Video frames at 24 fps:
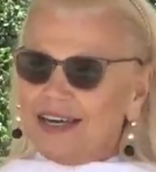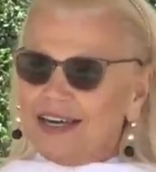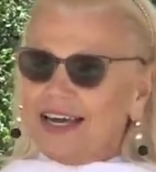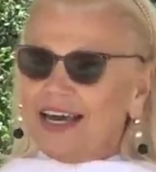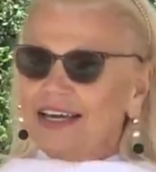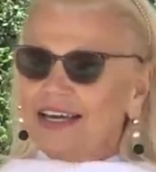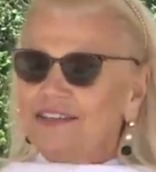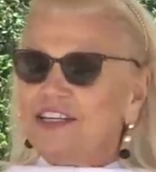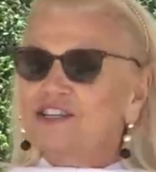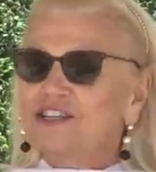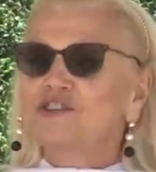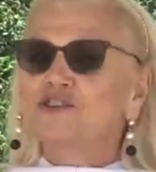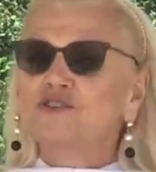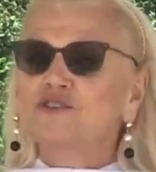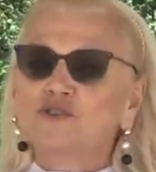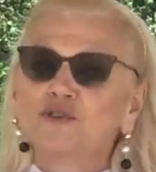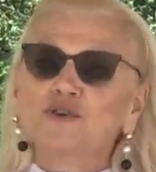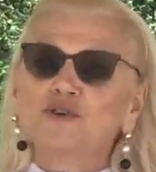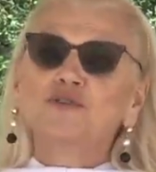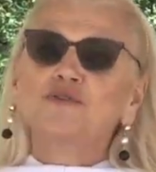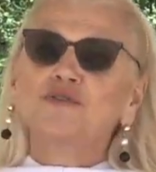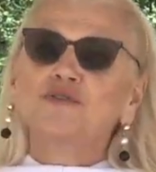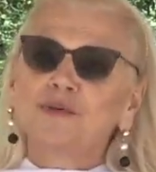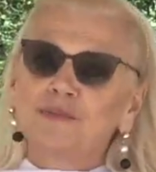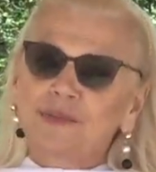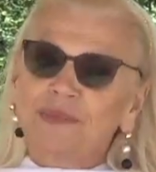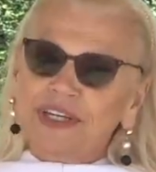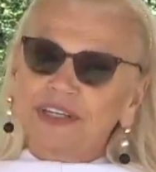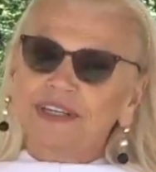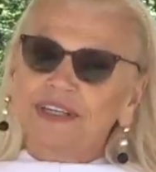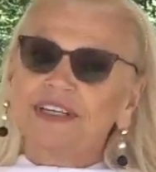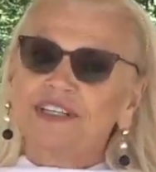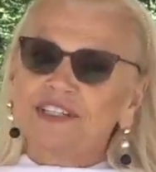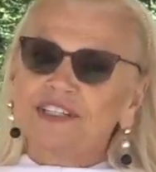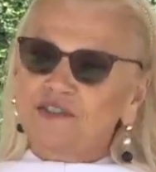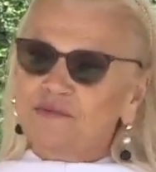And this is true for
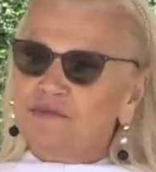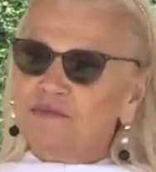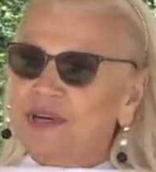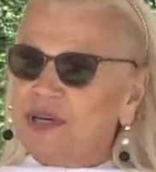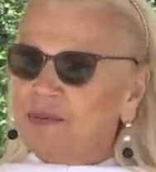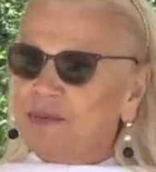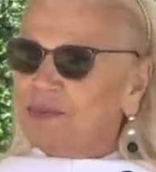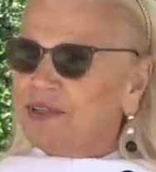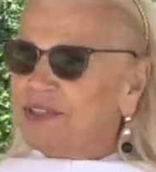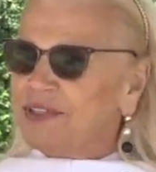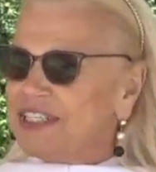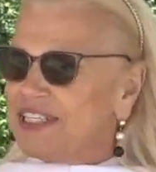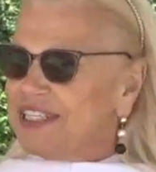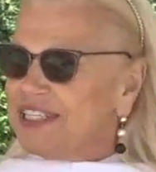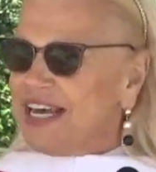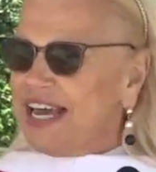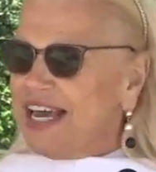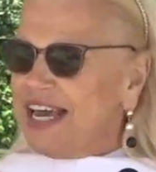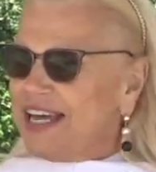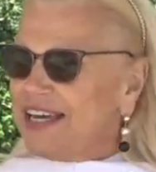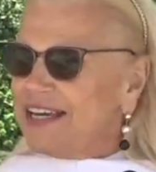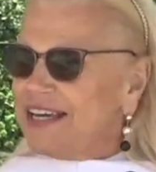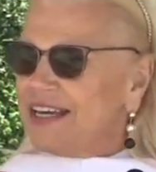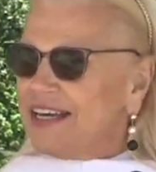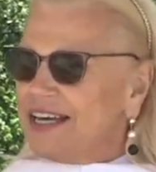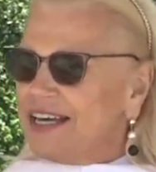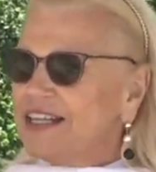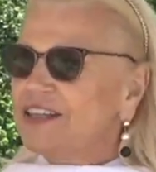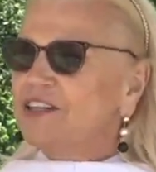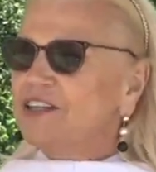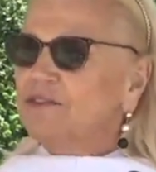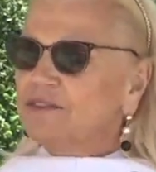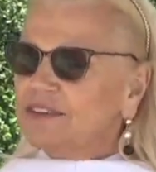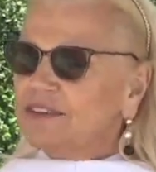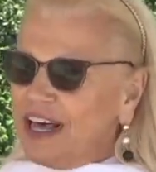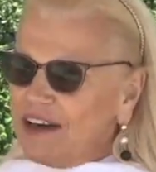millions of people today.
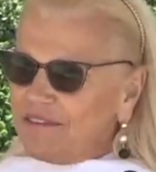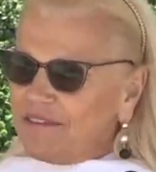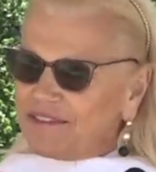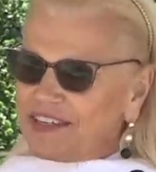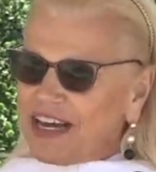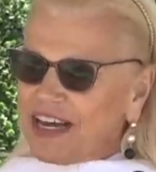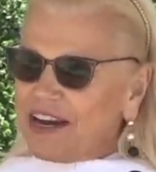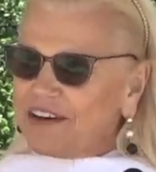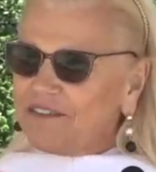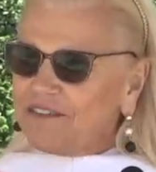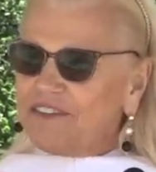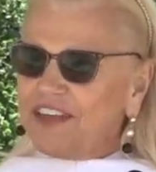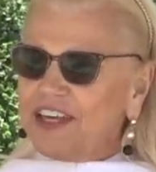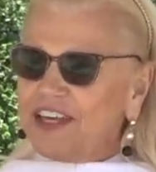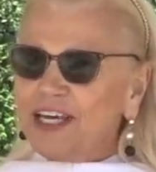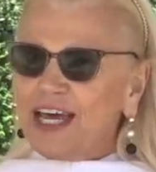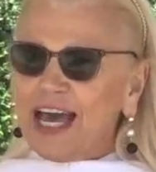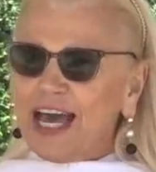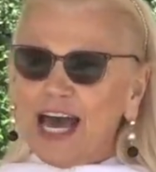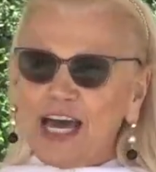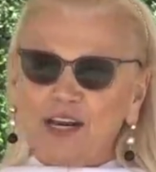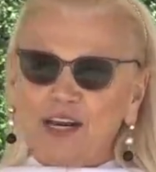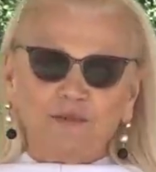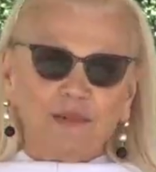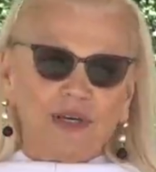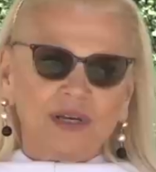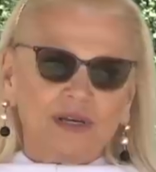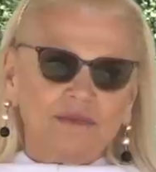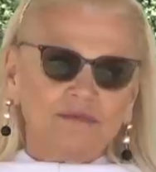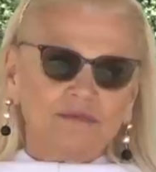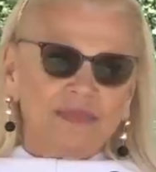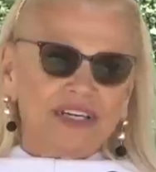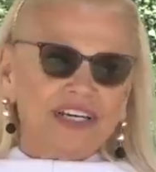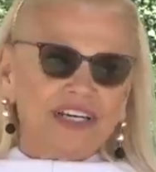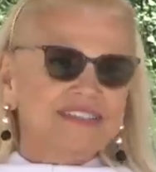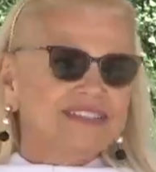They're left out of the economy
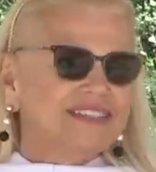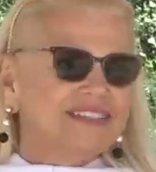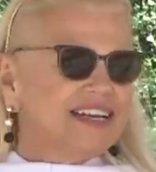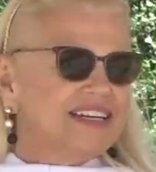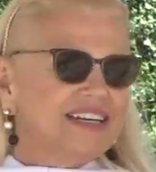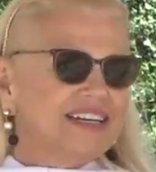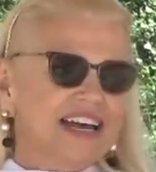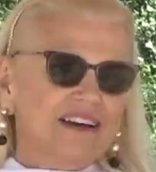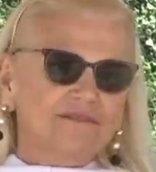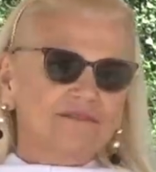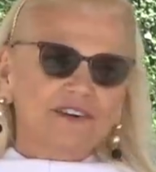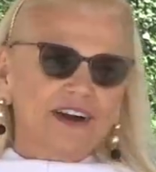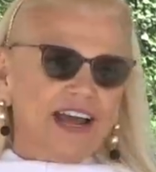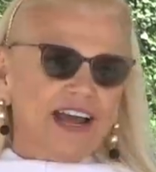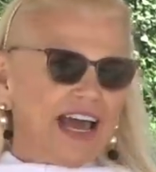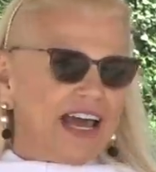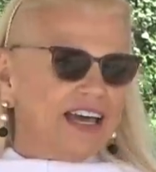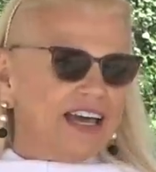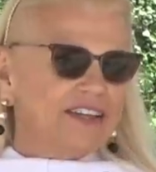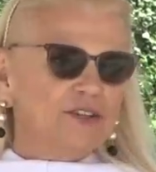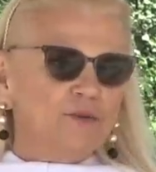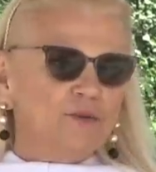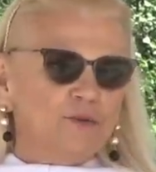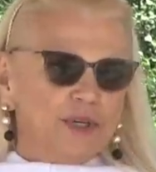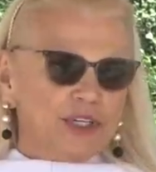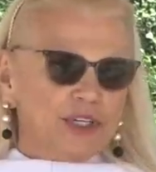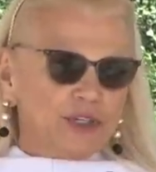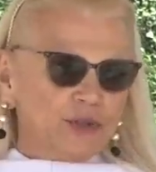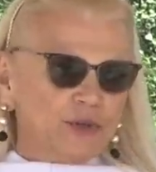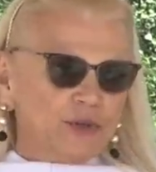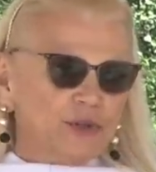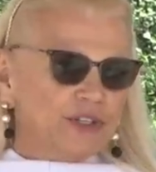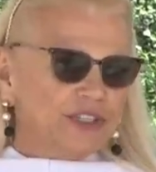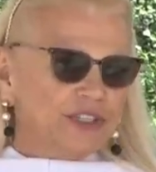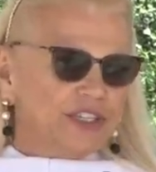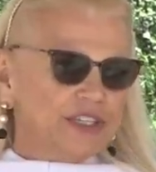because they never had the
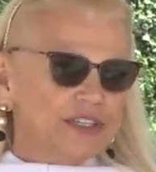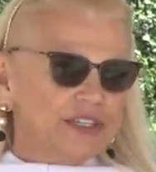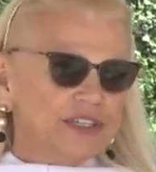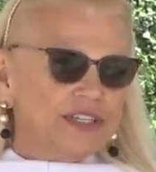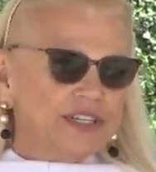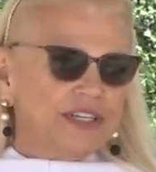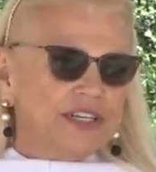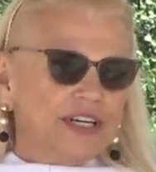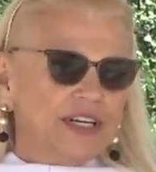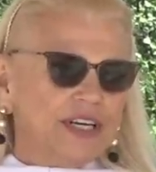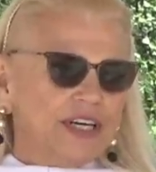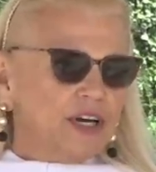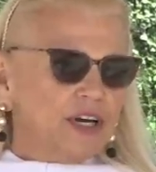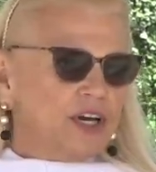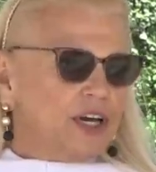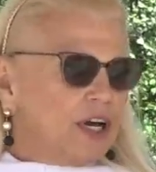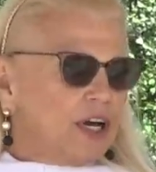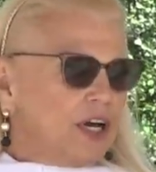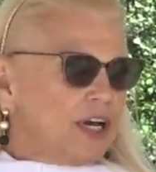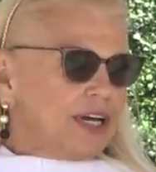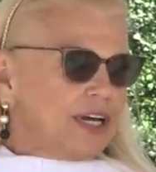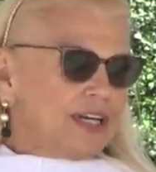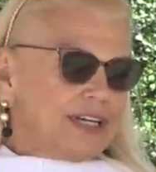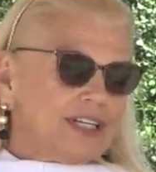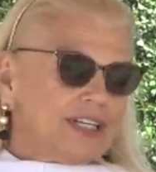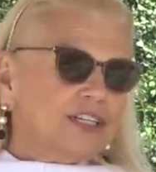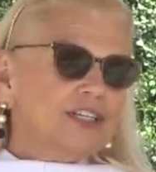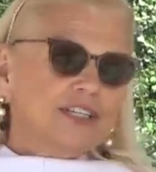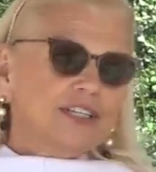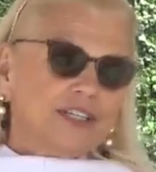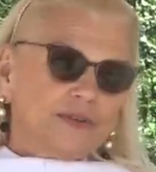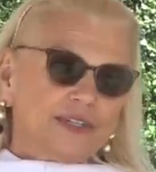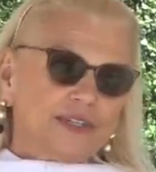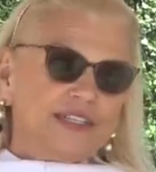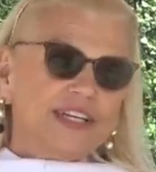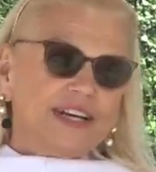resources
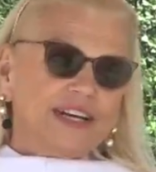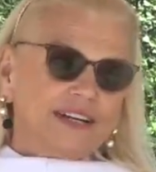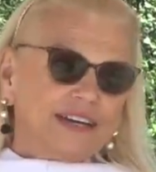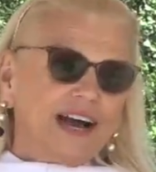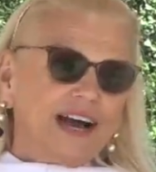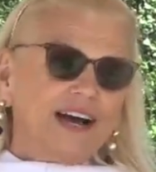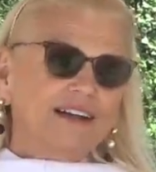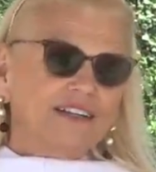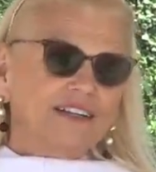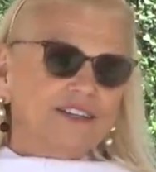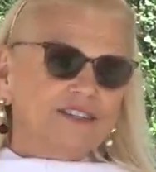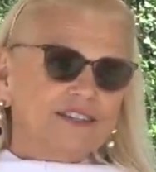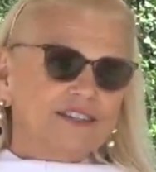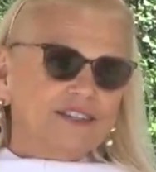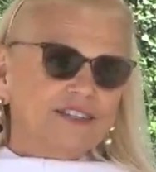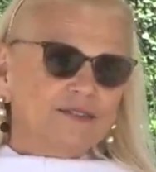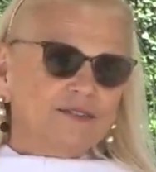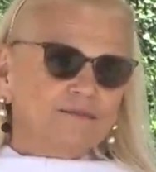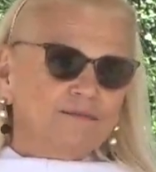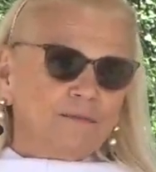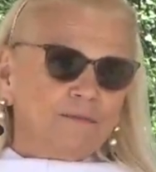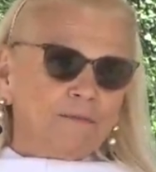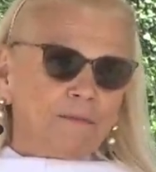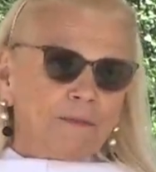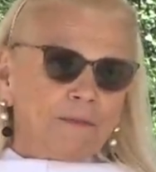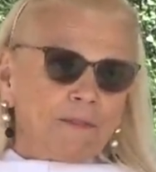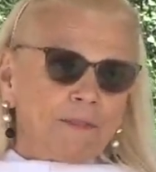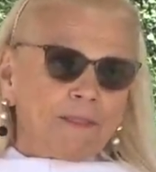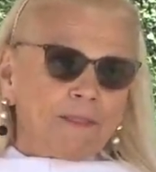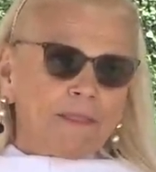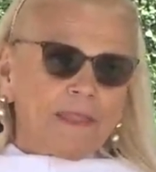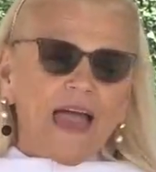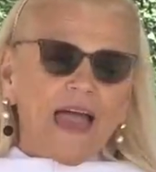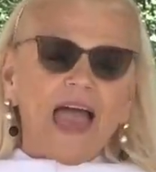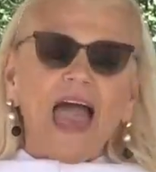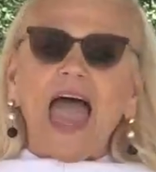to attend college.
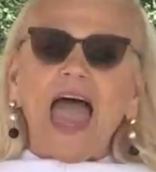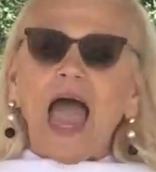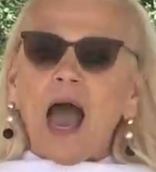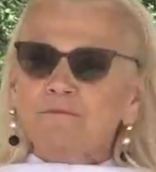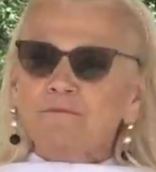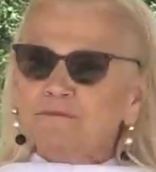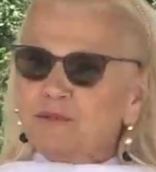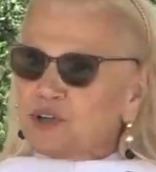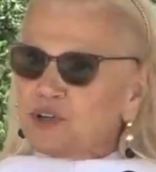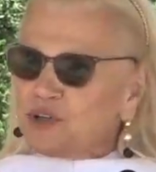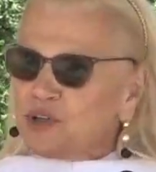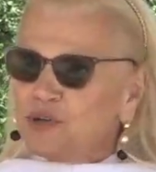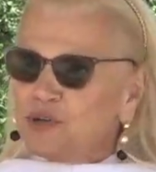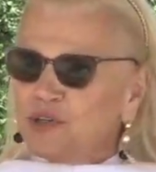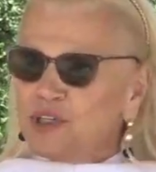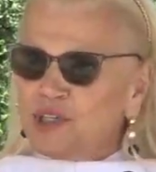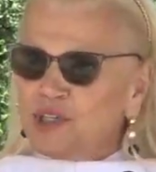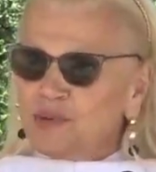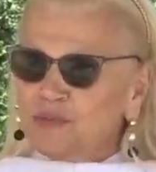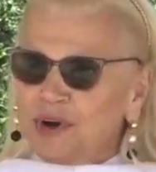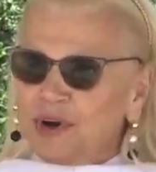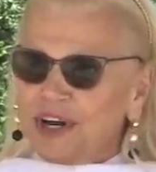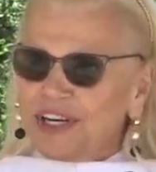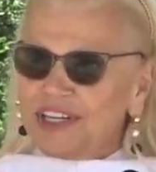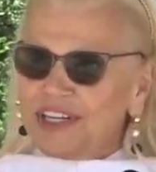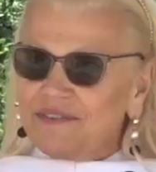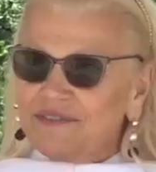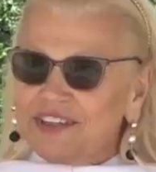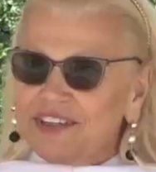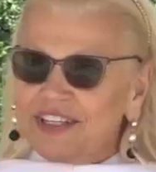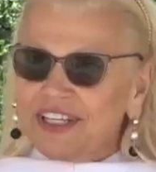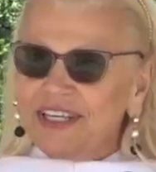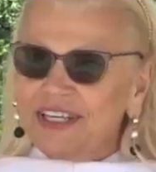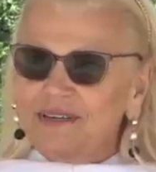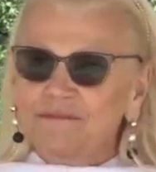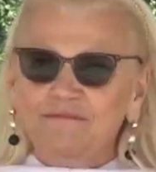Aptitude is spread
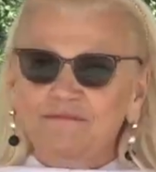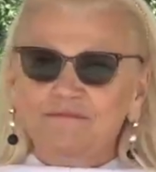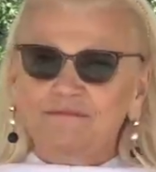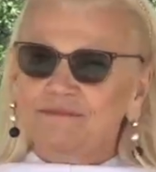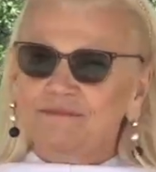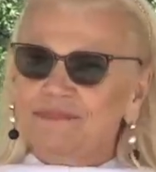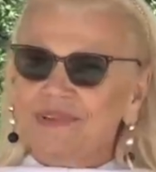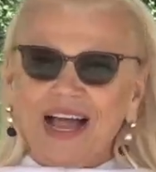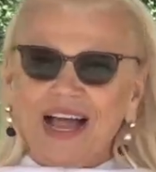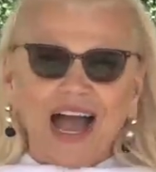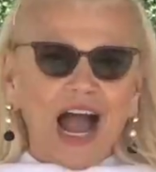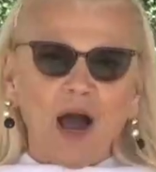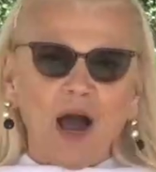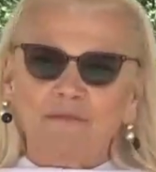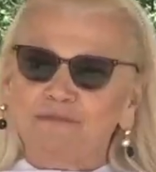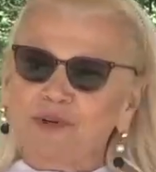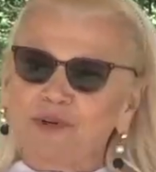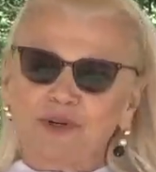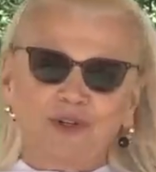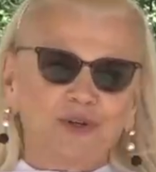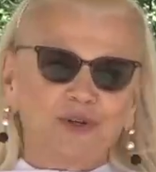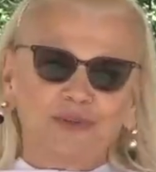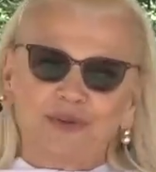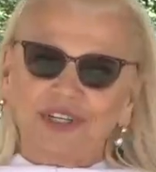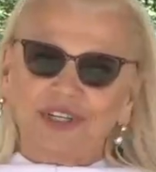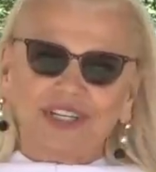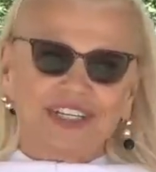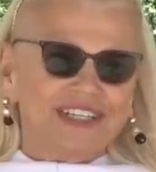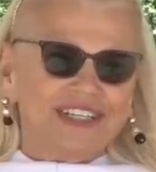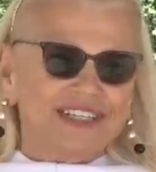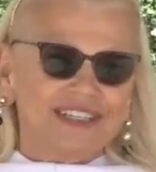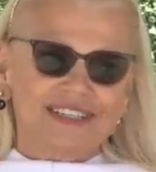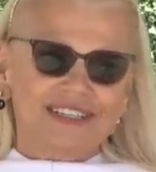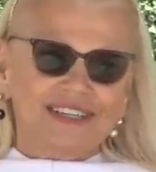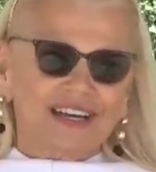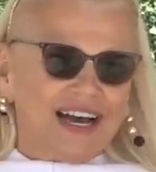evenly, opportunity
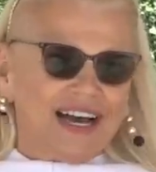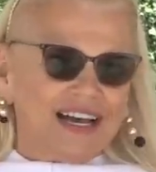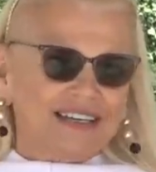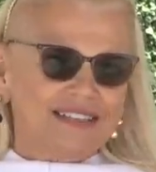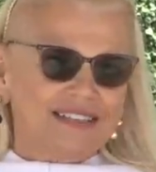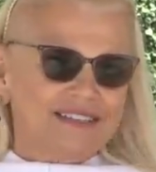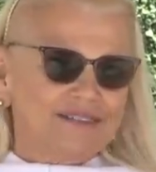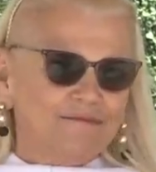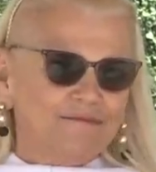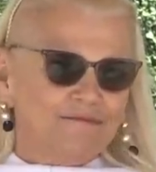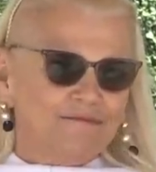is not.